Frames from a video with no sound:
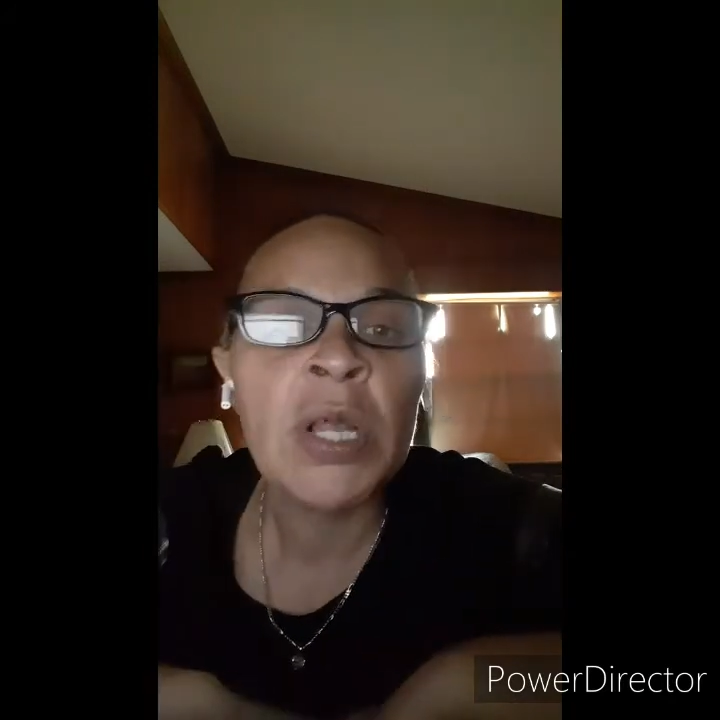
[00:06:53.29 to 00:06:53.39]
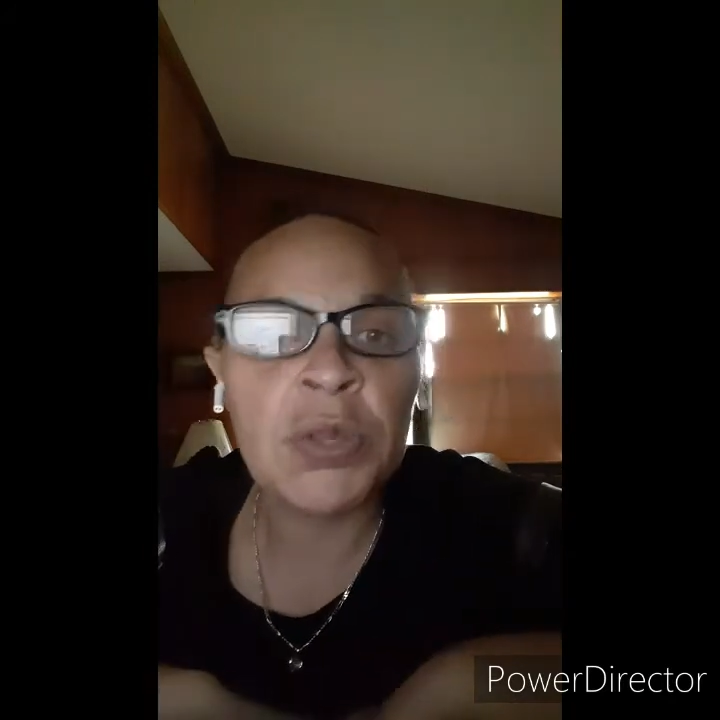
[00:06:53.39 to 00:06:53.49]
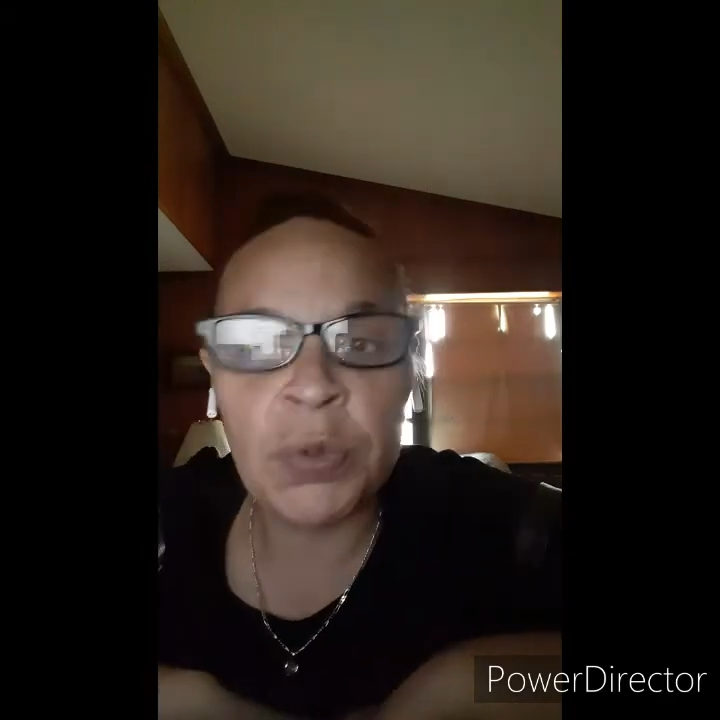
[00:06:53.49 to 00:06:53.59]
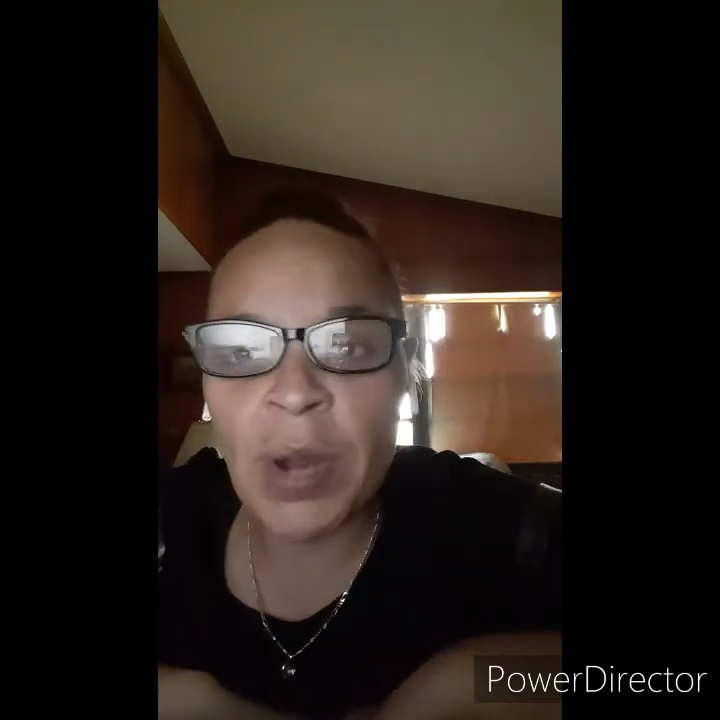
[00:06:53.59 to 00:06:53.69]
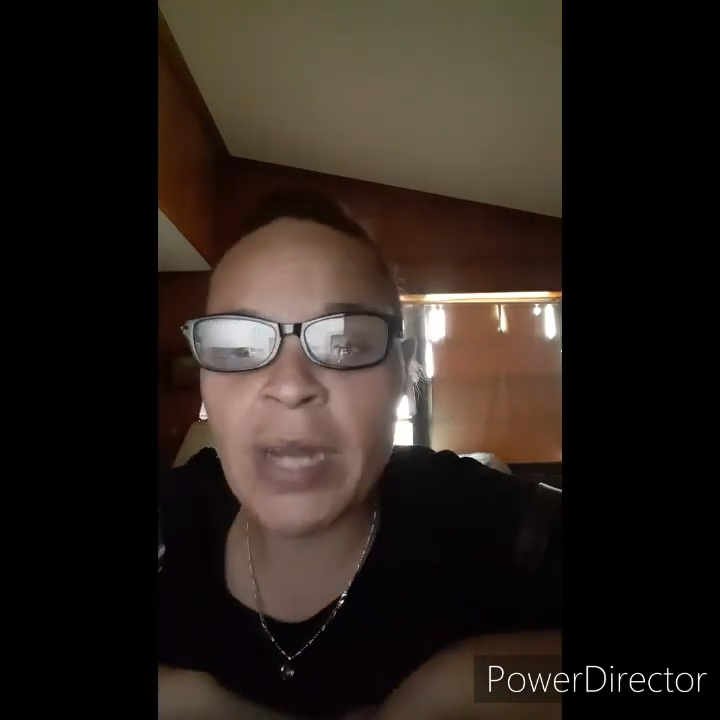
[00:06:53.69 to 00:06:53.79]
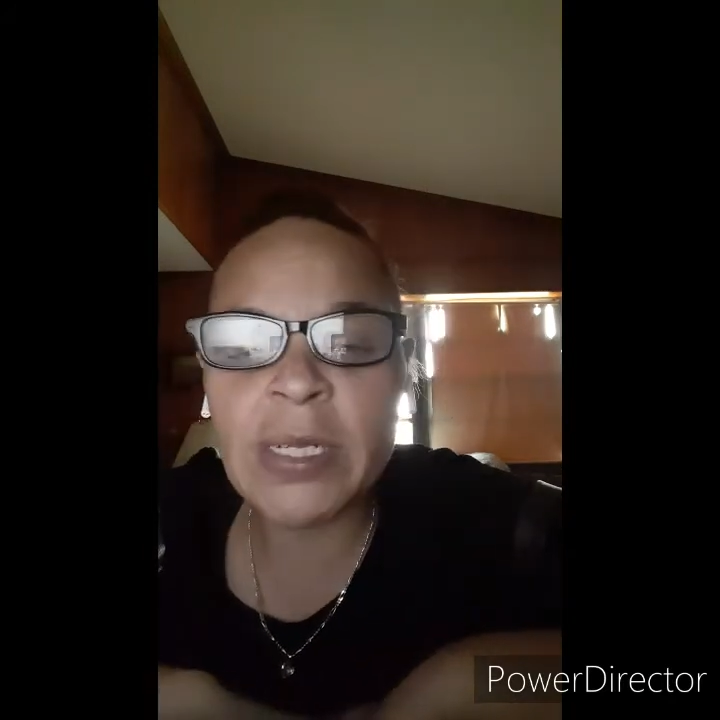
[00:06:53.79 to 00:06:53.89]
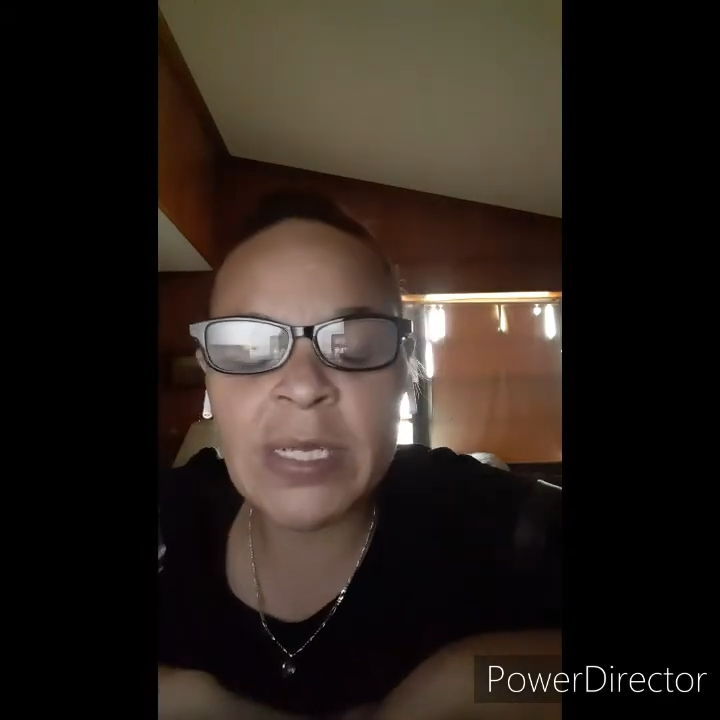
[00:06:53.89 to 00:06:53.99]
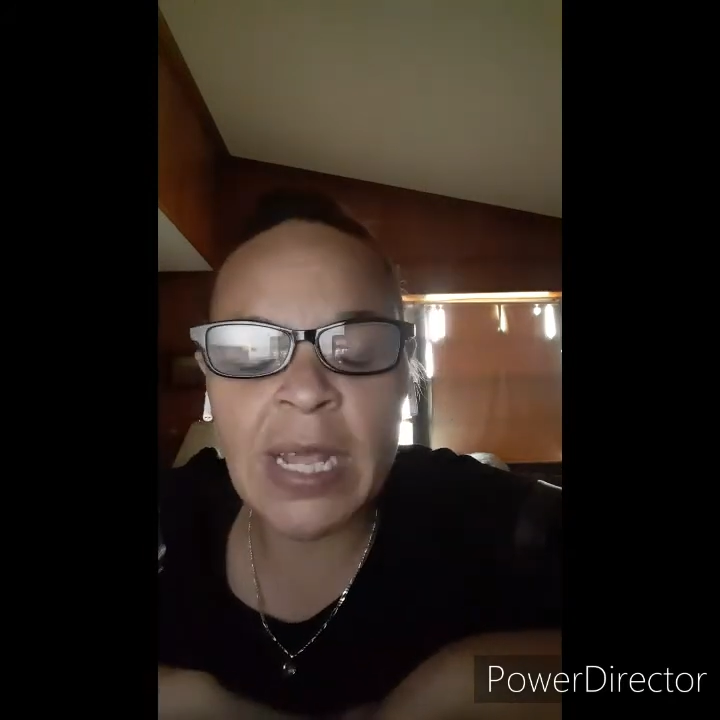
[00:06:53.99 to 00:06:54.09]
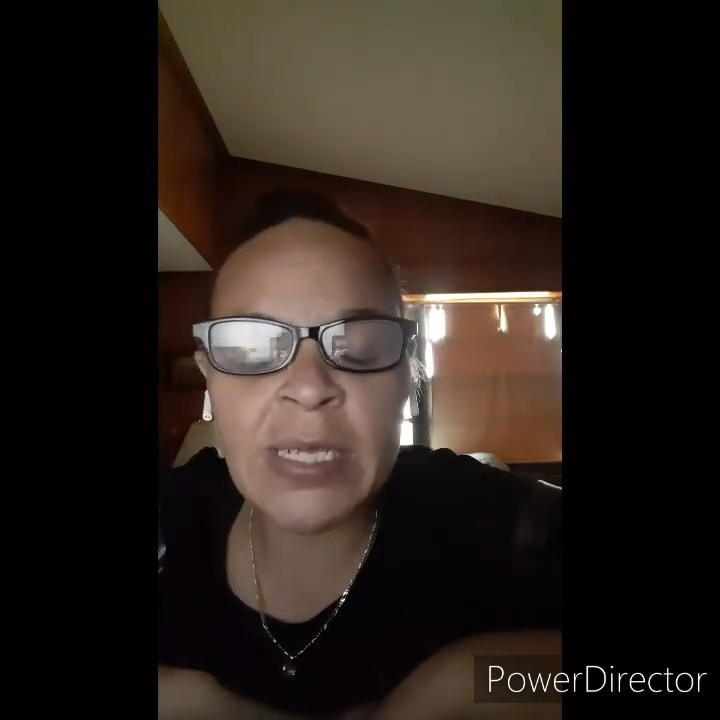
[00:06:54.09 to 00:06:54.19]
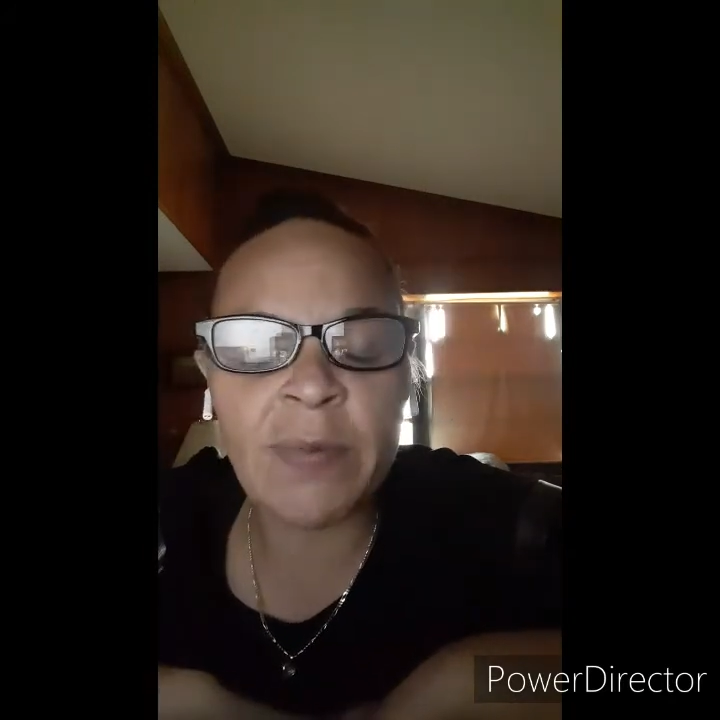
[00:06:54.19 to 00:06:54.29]
The United
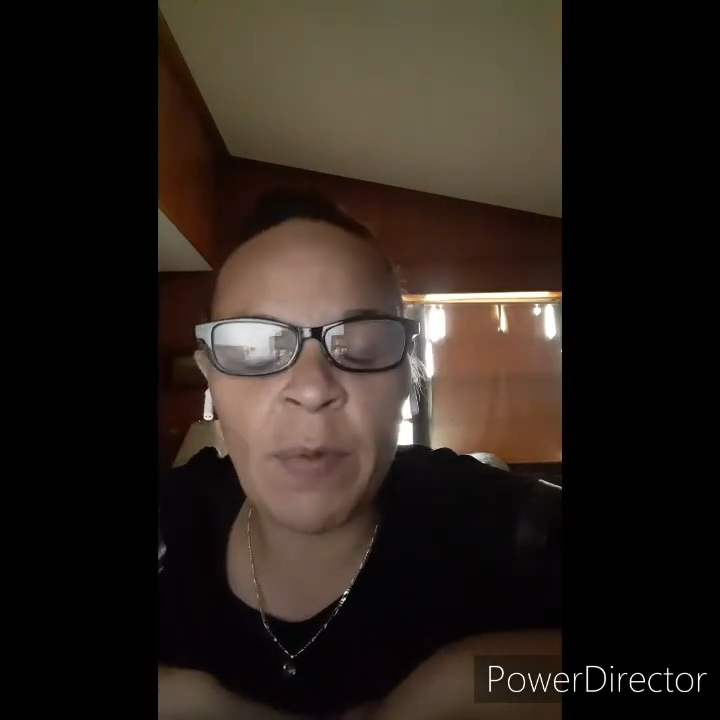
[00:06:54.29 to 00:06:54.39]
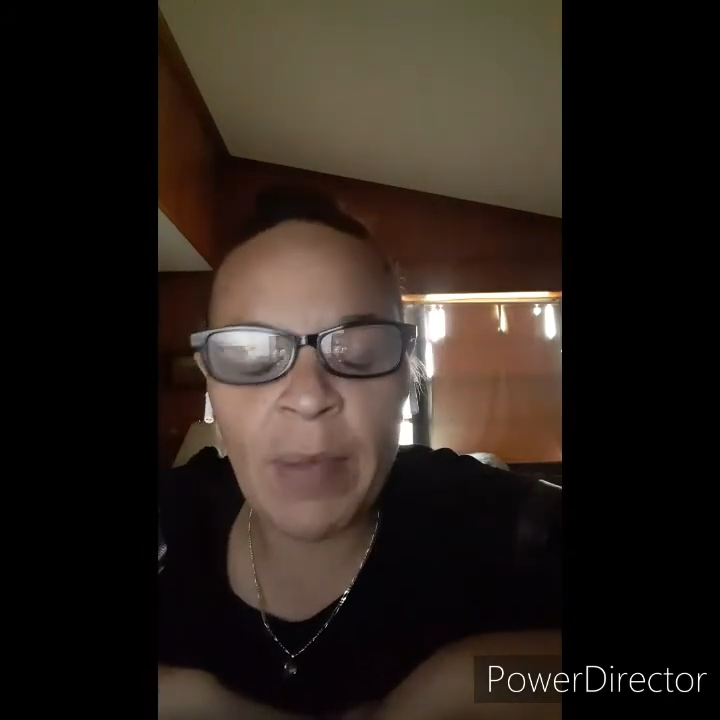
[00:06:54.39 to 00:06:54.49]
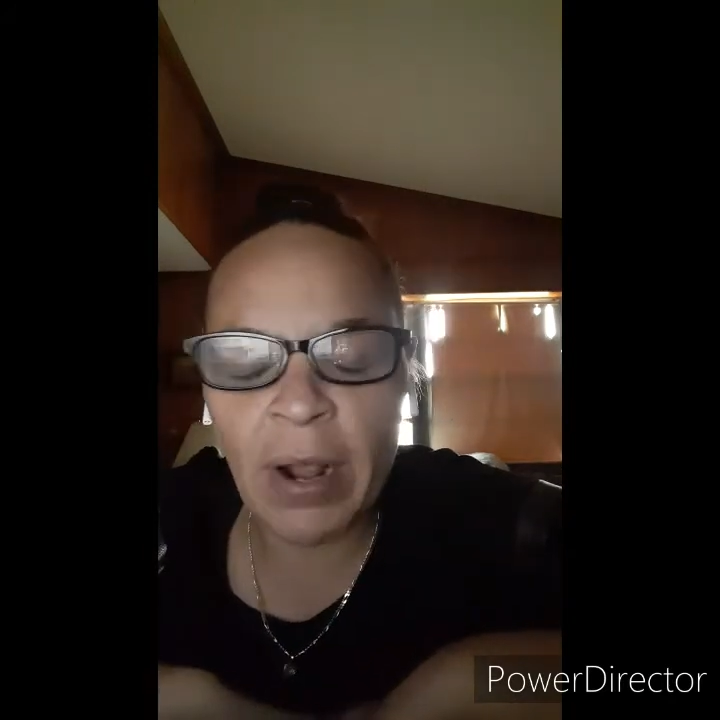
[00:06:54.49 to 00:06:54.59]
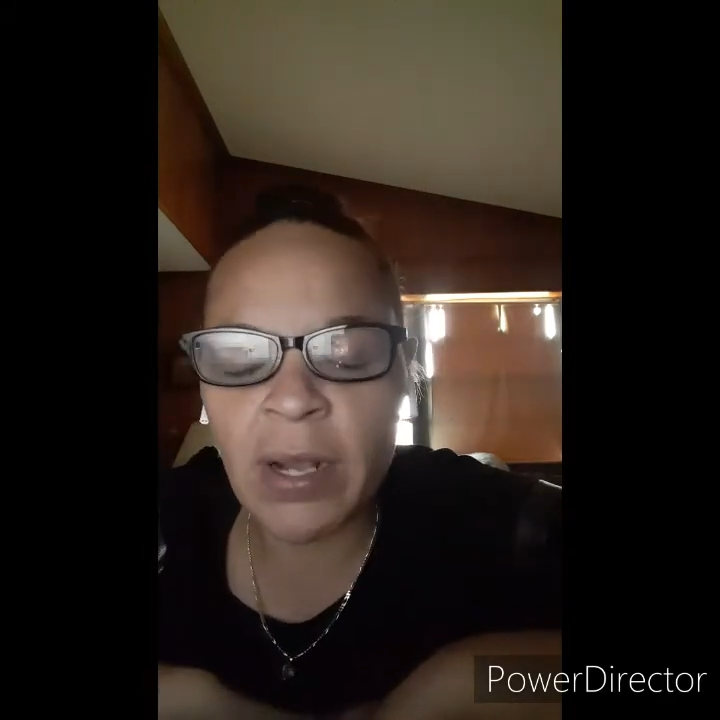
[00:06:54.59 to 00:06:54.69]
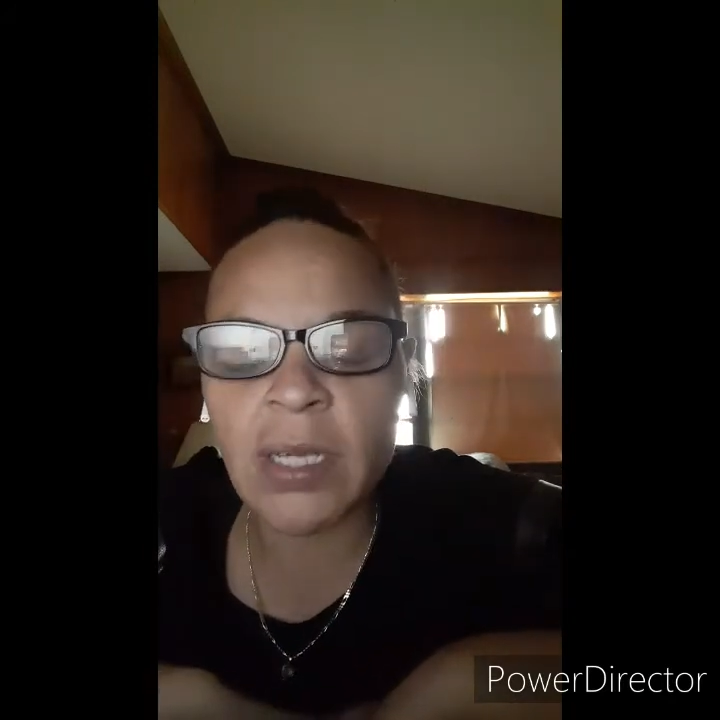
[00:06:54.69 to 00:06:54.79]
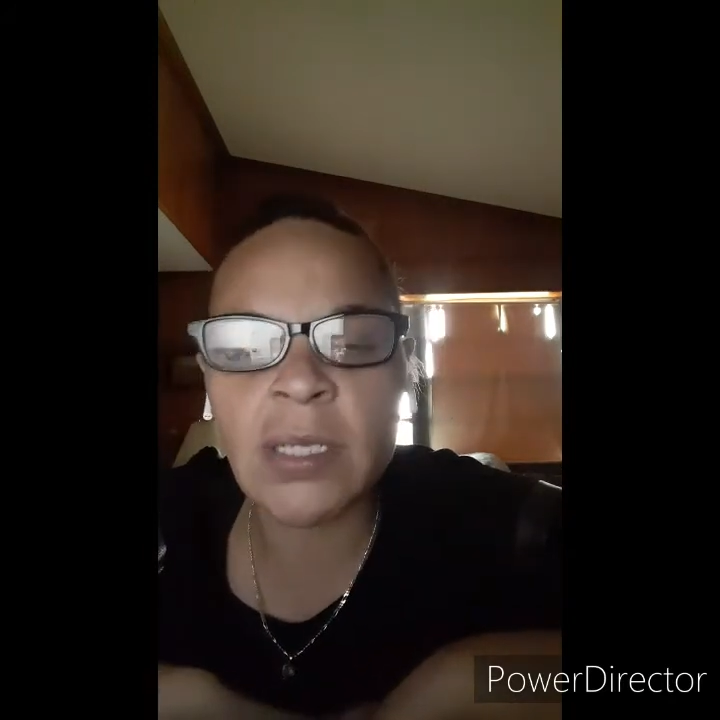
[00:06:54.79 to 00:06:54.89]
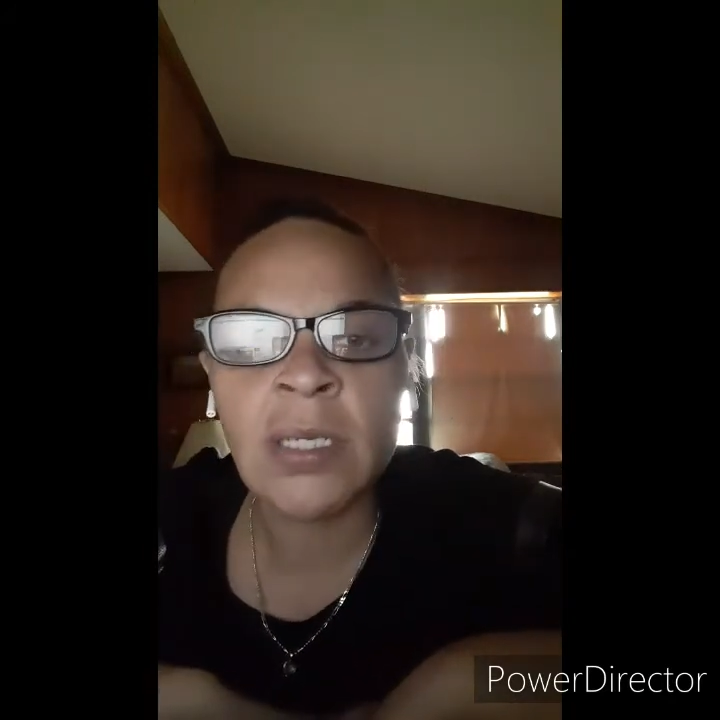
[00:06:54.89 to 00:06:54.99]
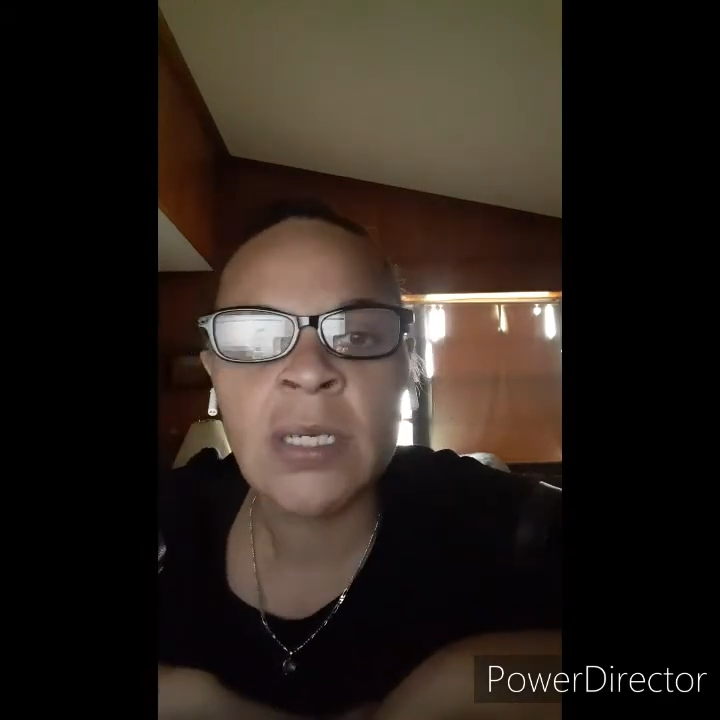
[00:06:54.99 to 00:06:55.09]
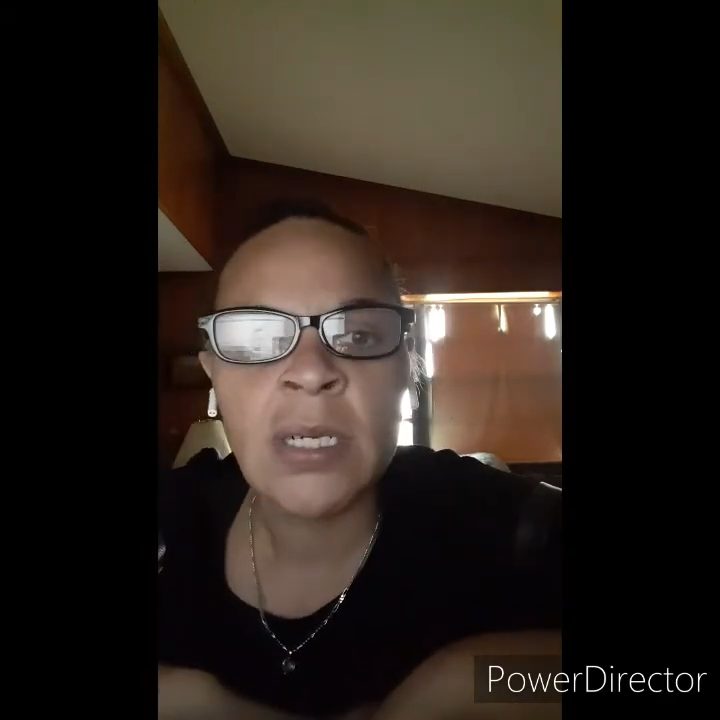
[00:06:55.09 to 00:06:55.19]
States of America,